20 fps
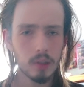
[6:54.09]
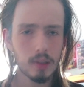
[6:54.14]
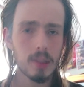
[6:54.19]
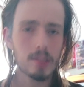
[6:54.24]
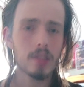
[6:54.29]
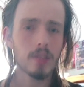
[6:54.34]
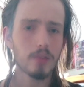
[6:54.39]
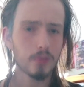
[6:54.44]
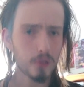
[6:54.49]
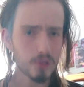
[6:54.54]

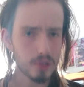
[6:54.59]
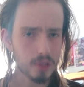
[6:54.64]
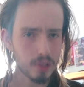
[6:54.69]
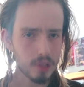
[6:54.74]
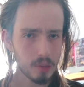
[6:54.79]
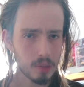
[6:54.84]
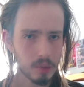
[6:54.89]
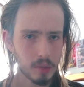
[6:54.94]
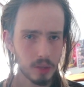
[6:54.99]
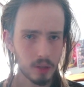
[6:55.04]
That's the first
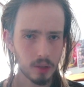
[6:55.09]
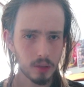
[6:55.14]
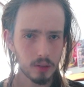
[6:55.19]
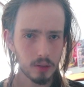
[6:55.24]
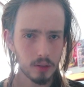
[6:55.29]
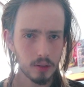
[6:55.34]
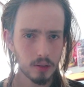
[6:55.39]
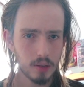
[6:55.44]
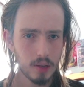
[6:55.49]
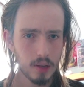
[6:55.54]
little part.
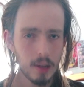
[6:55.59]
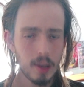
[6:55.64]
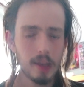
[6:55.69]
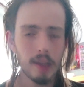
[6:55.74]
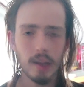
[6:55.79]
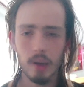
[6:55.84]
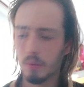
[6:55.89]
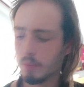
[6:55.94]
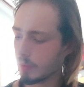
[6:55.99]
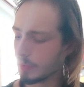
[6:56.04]

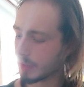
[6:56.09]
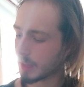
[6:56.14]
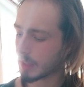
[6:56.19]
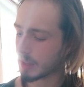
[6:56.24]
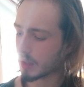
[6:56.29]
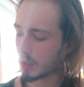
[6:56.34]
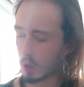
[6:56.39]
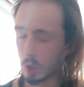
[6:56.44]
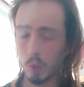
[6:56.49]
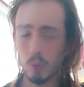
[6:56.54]
Now,
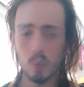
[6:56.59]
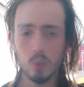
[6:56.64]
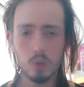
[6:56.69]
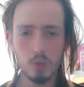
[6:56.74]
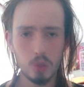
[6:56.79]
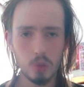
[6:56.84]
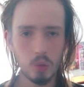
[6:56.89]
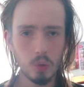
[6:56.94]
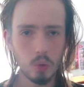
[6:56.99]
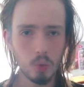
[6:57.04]
that's 2,
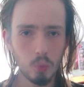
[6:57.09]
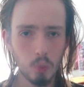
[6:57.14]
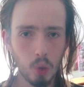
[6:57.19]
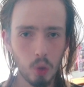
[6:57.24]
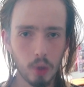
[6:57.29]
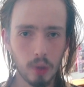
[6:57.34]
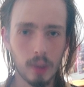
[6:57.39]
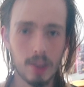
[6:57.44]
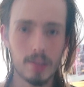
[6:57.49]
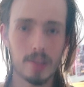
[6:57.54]
2,
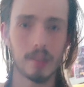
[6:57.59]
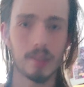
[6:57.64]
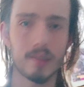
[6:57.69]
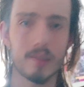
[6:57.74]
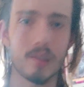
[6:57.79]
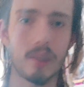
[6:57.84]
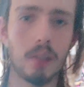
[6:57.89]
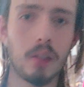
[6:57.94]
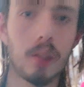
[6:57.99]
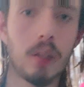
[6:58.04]
1, as you can
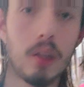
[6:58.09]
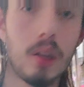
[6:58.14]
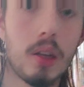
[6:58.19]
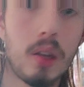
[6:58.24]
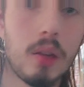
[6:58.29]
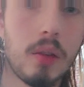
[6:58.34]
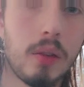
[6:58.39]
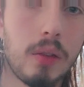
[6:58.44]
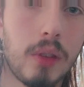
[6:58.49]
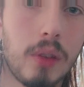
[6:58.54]
see.
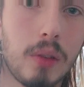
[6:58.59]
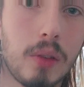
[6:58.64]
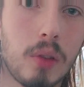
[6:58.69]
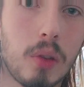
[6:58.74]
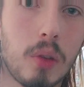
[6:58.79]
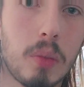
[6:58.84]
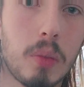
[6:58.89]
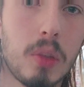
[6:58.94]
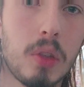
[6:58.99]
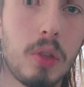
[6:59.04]
We've counted
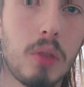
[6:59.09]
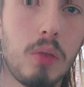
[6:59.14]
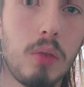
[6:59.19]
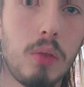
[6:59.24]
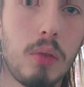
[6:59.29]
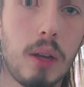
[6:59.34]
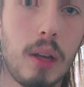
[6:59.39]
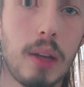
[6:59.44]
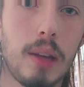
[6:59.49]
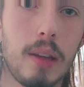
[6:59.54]
up 2,
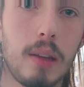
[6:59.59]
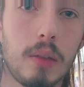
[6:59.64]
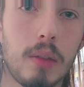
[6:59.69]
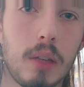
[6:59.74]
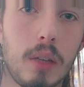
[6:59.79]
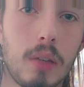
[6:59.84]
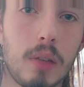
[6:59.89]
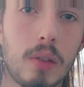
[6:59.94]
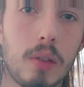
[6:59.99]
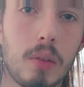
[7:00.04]
and then
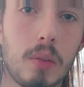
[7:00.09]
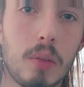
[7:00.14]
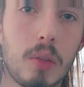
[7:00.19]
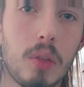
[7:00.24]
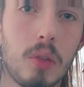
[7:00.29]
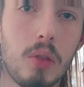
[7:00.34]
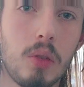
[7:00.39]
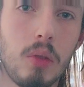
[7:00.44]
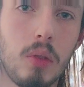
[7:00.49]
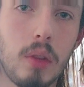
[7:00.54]
counted up
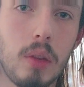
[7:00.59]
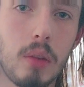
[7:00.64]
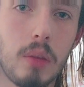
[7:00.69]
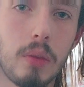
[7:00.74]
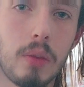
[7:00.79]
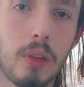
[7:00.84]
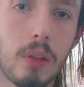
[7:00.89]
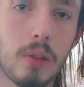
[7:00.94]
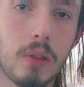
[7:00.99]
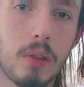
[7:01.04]
2, and then
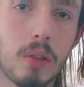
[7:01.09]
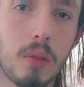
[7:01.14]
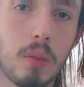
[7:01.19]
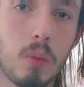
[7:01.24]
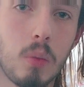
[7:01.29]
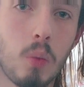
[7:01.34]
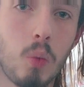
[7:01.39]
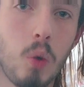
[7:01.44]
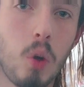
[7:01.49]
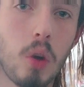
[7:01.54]
we've counted up
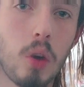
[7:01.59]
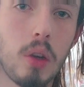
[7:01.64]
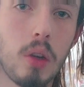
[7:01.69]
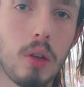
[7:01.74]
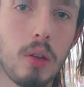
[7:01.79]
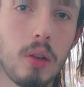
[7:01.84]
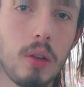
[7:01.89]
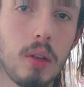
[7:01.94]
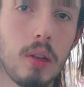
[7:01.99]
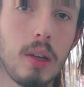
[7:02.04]
1.
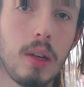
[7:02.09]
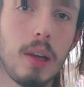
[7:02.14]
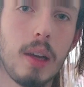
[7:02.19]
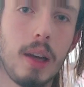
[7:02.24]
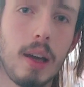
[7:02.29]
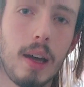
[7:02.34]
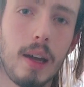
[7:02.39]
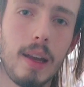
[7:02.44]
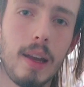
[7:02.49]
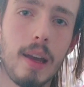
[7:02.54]

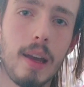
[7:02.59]
And